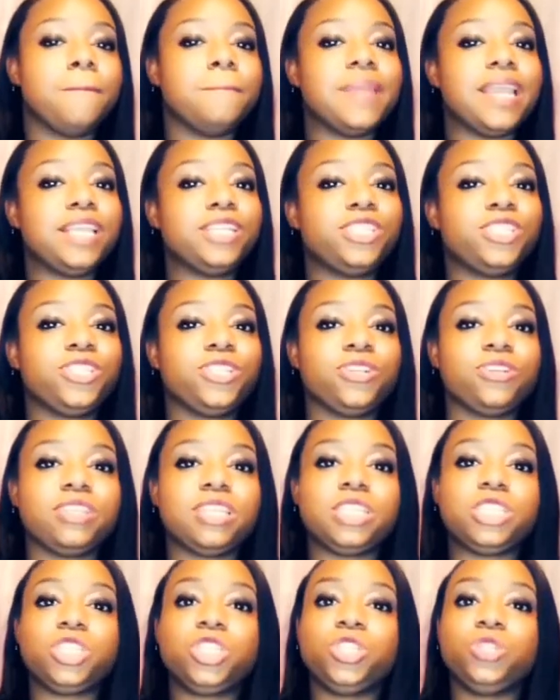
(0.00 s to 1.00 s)
Make sure
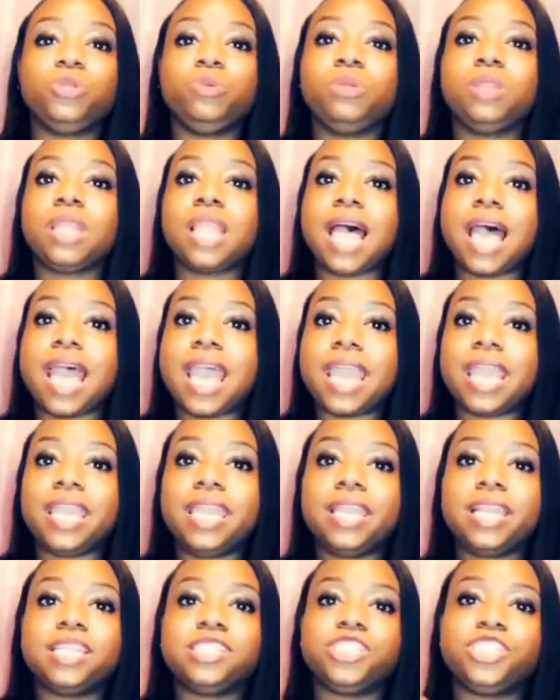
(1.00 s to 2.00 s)
that you
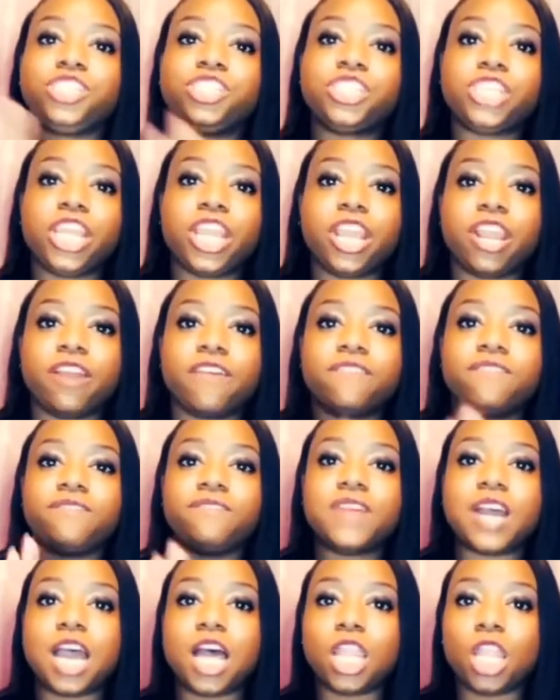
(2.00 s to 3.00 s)
like, share,
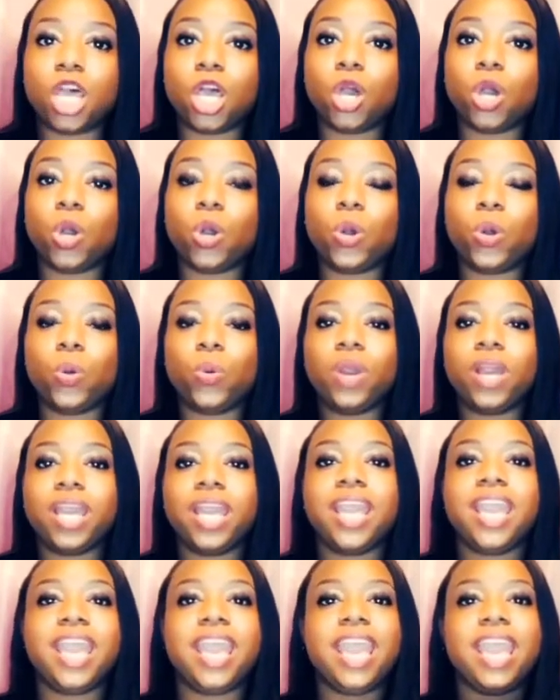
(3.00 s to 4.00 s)
follow,
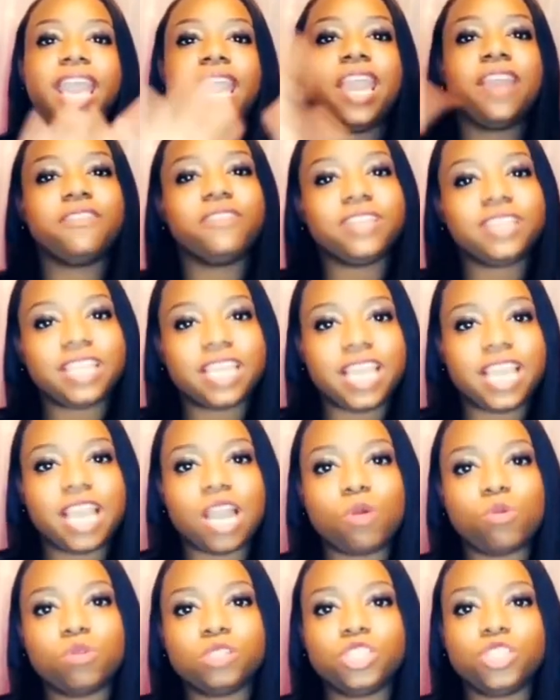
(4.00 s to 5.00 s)
everything.
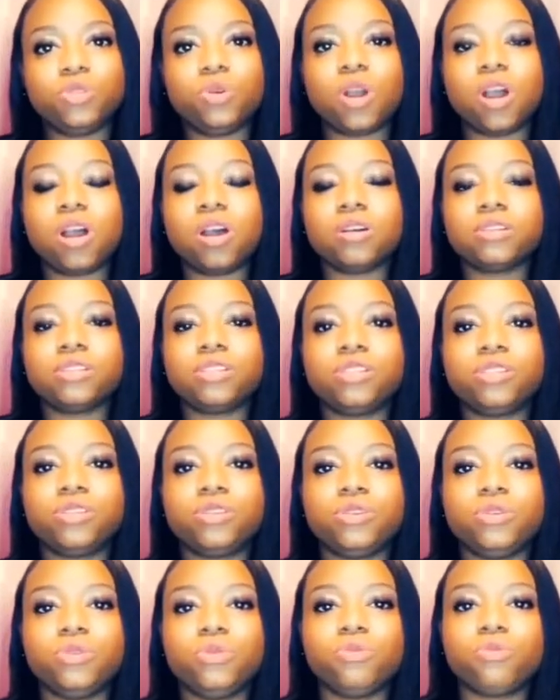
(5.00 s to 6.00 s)
I want you all
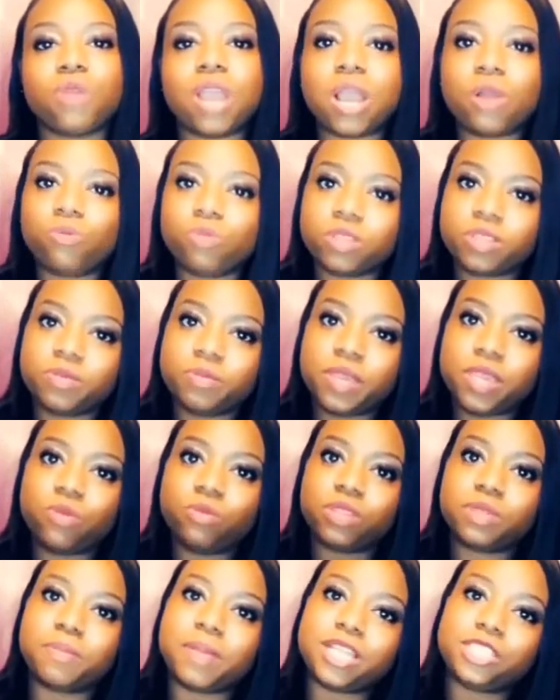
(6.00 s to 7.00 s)
to rock with
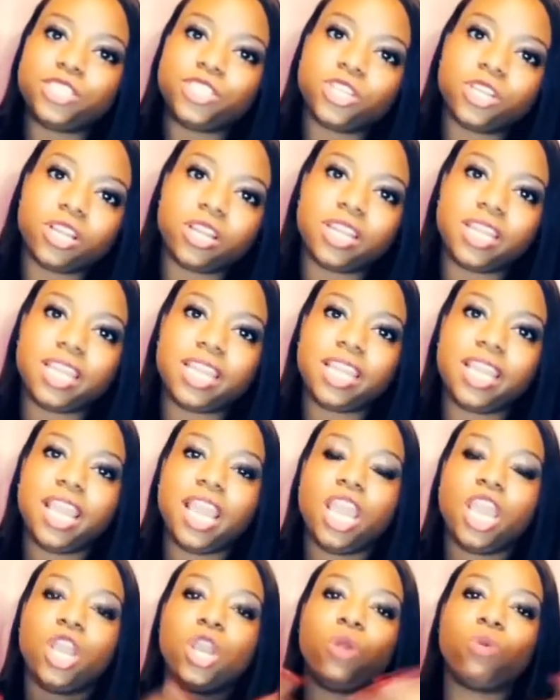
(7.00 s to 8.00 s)
me with my
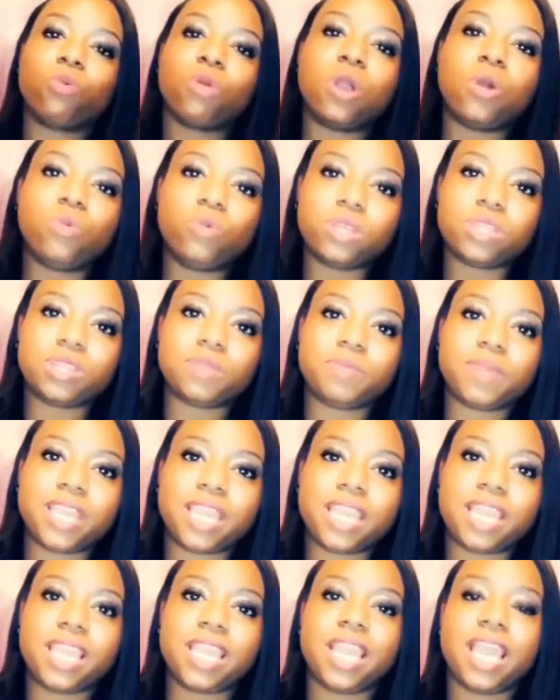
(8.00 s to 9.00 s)
journey, grow with
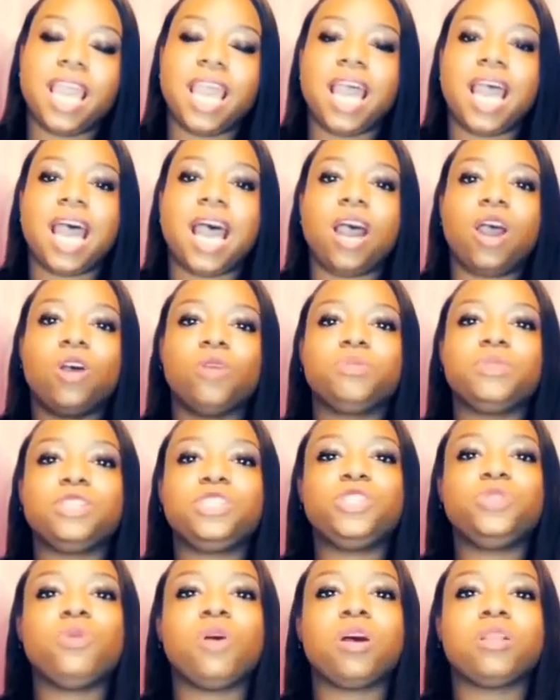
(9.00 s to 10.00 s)
me. I hope
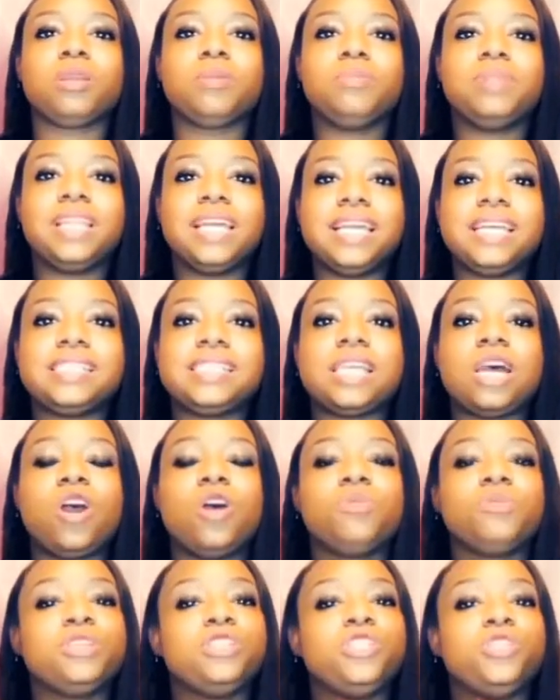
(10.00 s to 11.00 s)
that you all are blessed. I
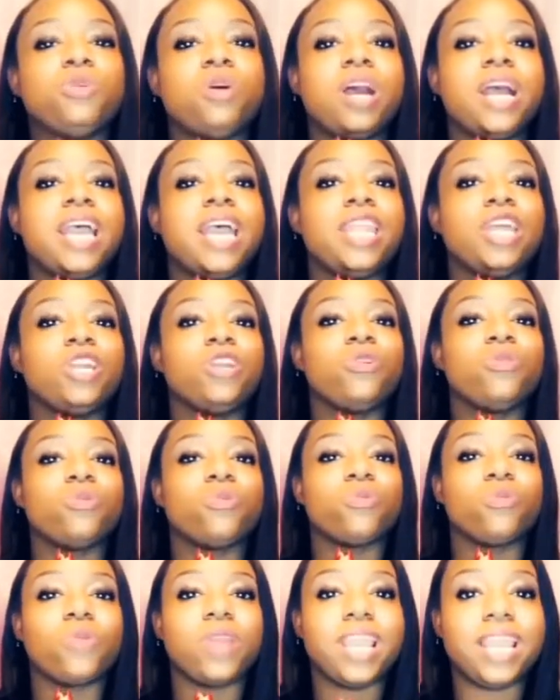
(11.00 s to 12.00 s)
hope that you all had a
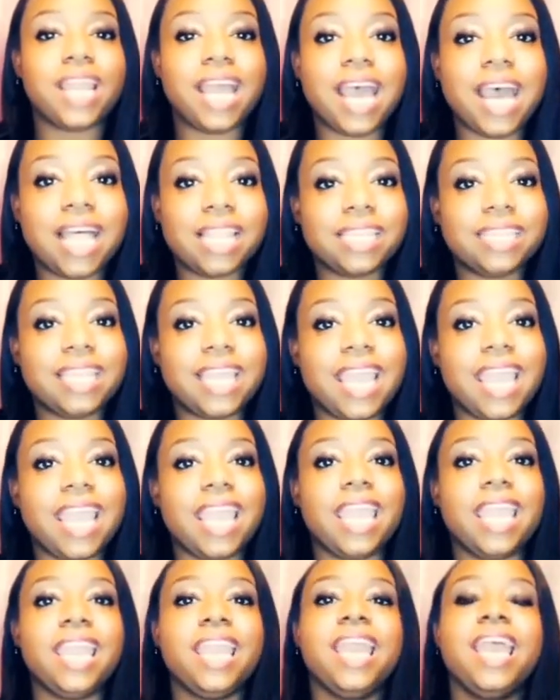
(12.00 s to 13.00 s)
great
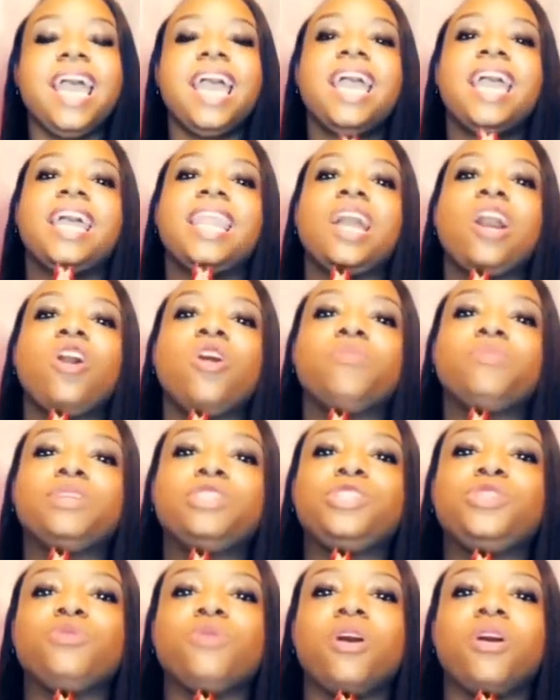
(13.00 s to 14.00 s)
holiday, and I
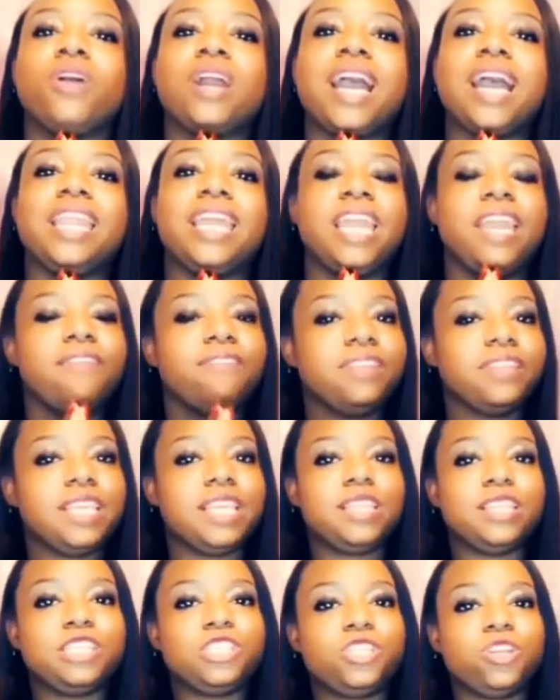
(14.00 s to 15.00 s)
hope that you all got
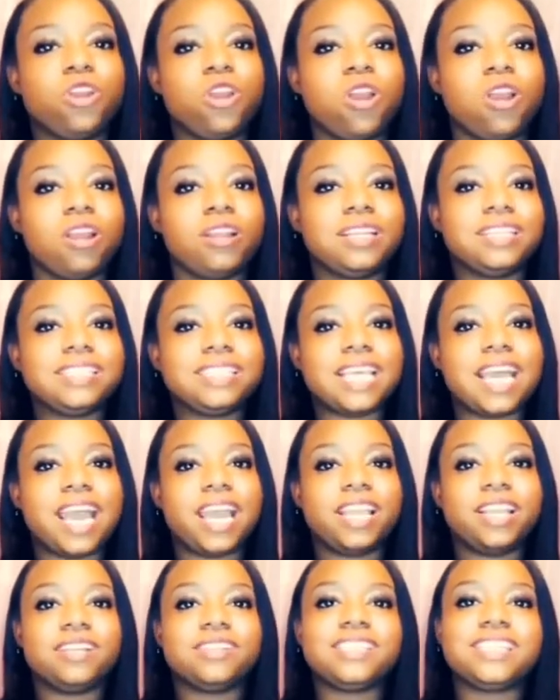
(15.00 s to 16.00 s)
everything that your heart
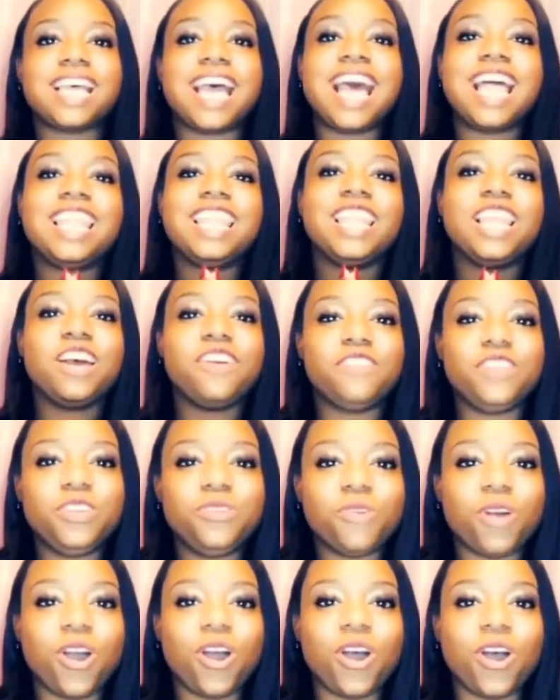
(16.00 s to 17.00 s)
desires. I
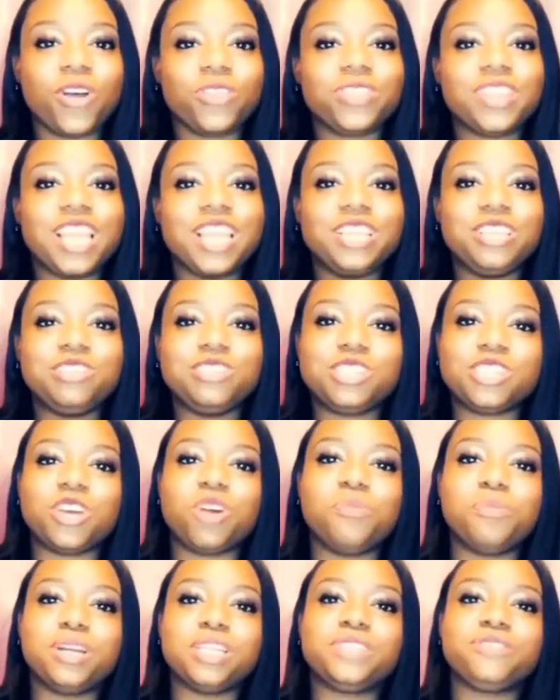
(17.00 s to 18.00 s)
love you all. Thank you
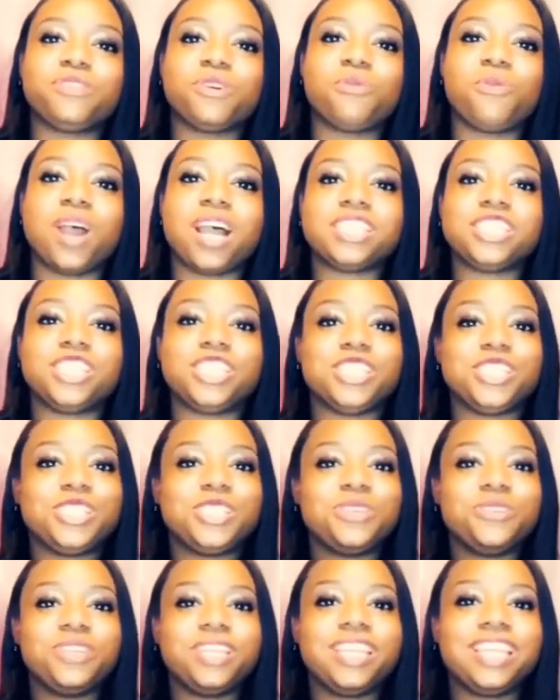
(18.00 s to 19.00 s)
so much for watching
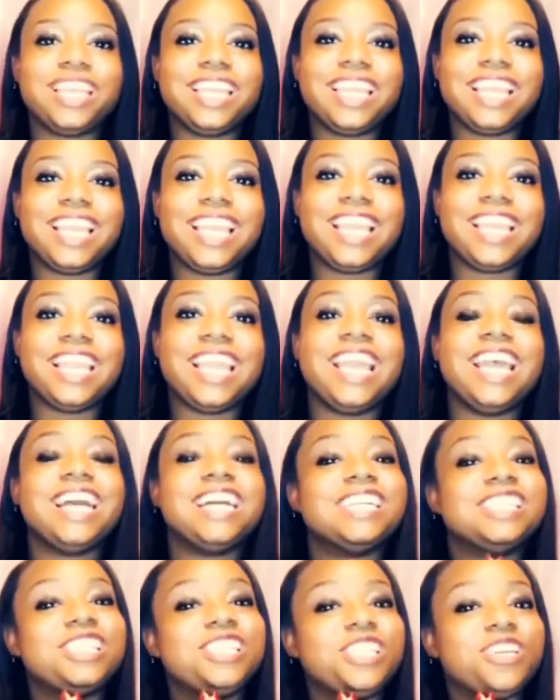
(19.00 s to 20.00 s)
and tuning in.
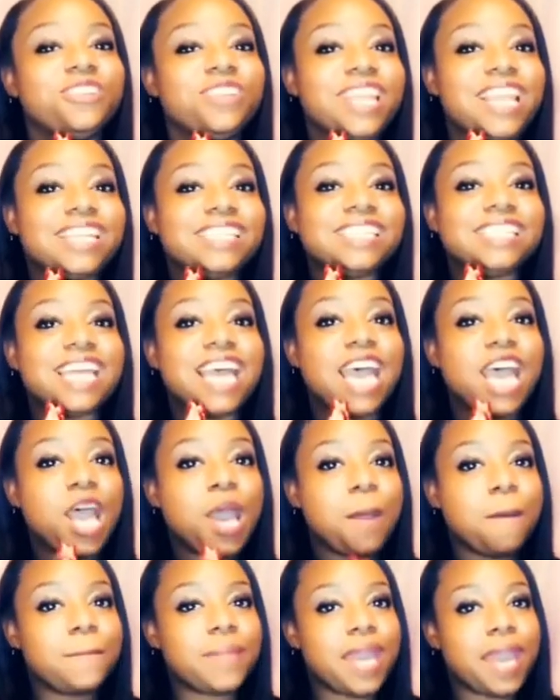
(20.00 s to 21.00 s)
Until next
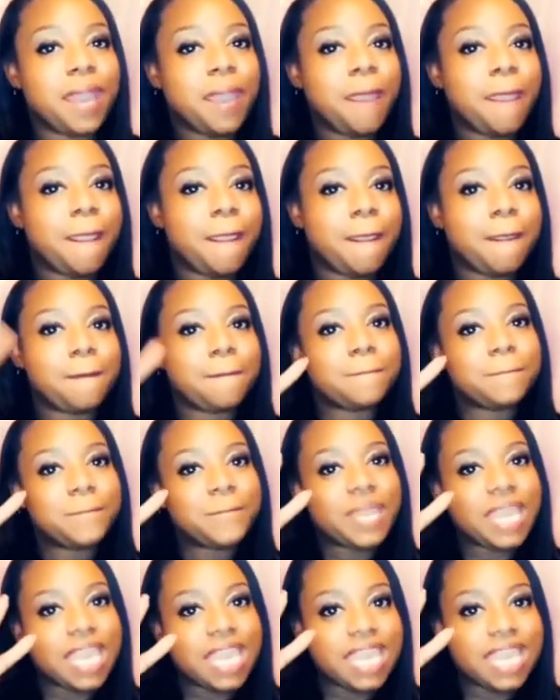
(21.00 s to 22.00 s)
time,
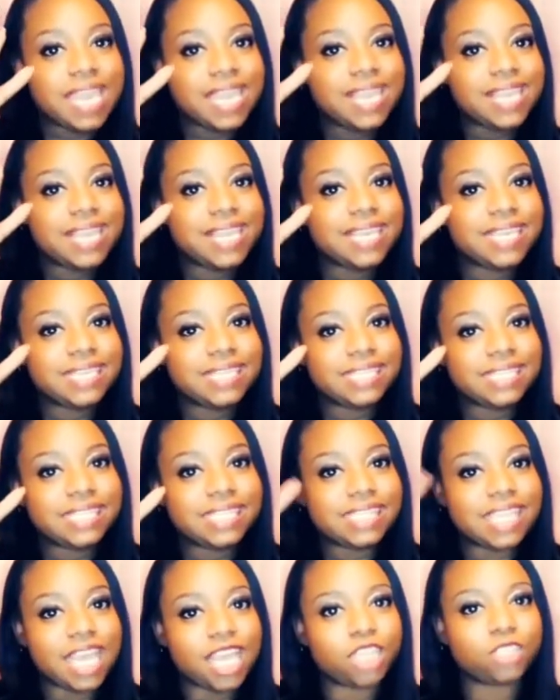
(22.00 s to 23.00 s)

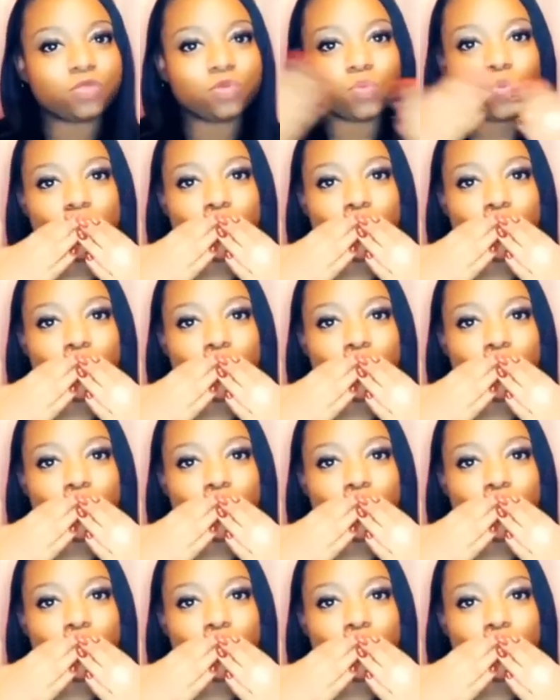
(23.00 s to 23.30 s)
peace.